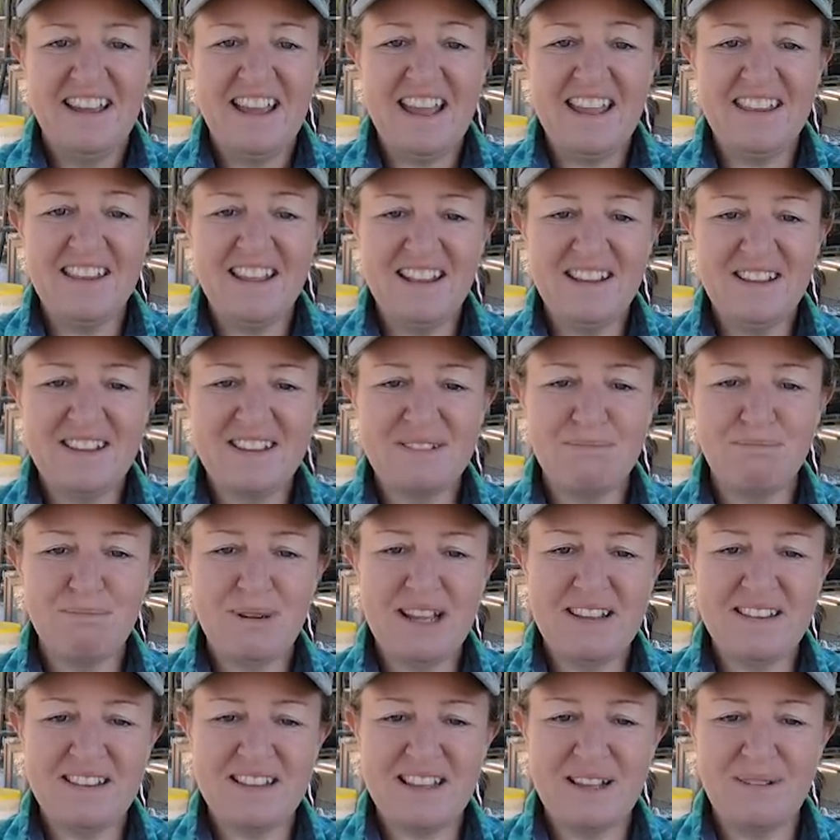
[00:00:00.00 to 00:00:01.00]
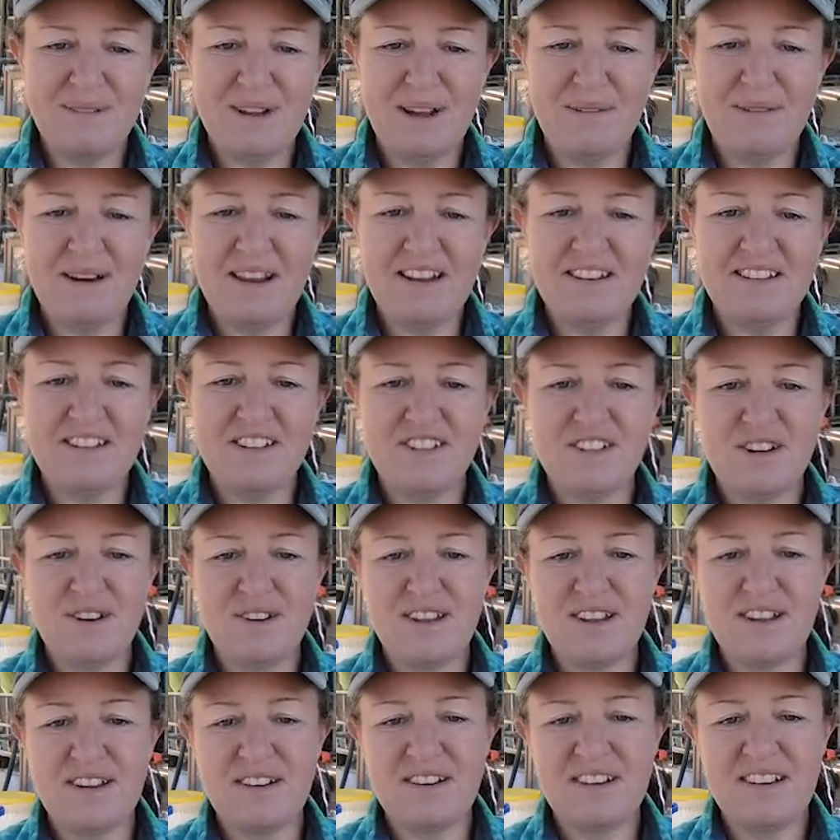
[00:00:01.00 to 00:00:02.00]
and that's basically what I wanted to show
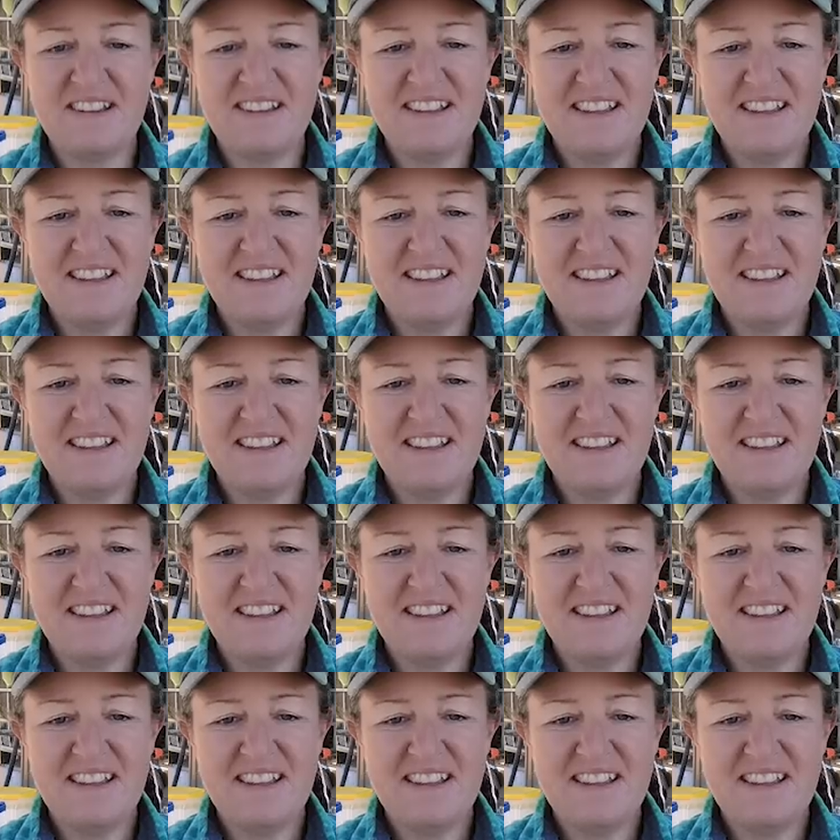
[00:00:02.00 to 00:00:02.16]
you.